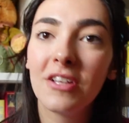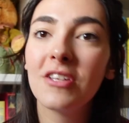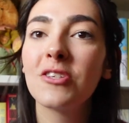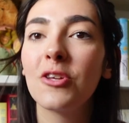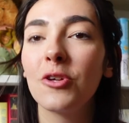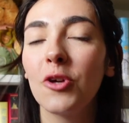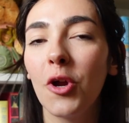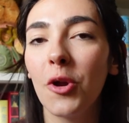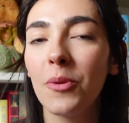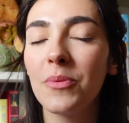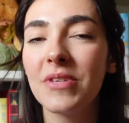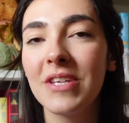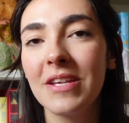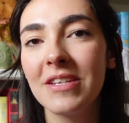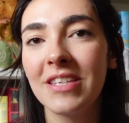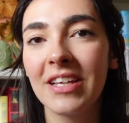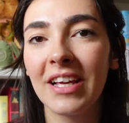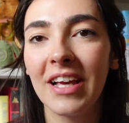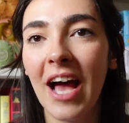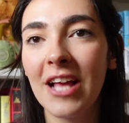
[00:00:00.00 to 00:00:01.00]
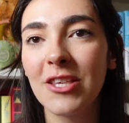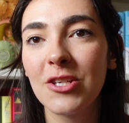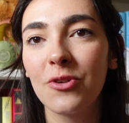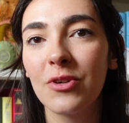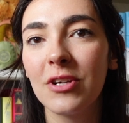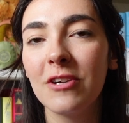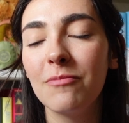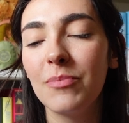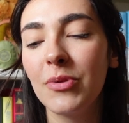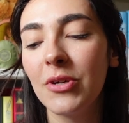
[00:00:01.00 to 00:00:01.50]
synopsis and
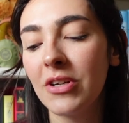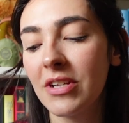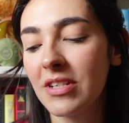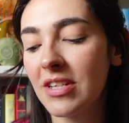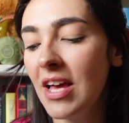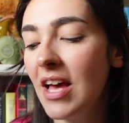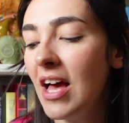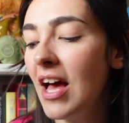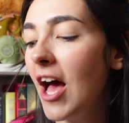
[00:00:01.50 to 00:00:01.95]
category of books.